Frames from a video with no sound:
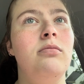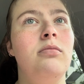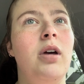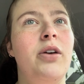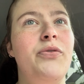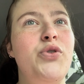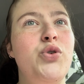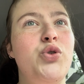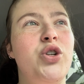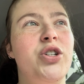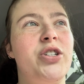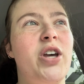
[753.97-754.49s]
if
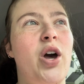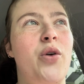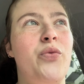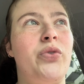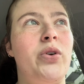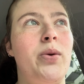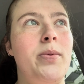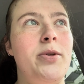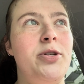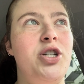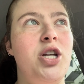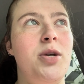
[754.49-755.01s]
you just come
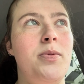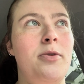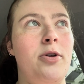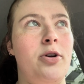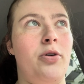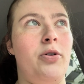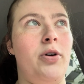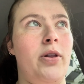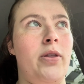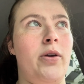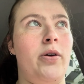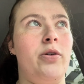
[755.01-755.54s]
from the gym and you're
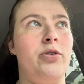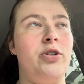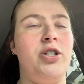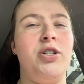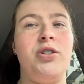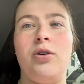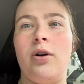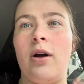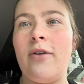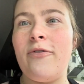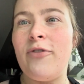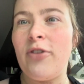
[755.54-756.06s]
going to the grocery
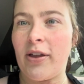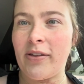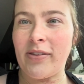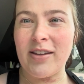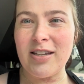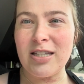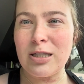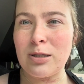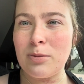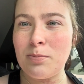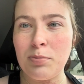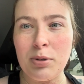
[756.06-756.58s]
store, I feel like
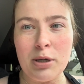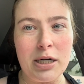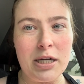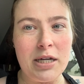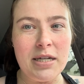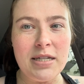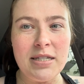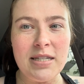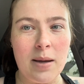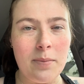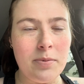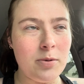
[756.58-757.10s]
that's pretty
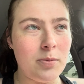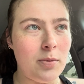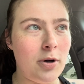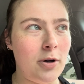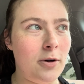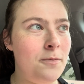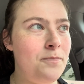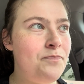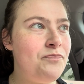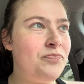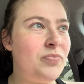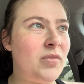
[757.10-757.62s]
acceptable.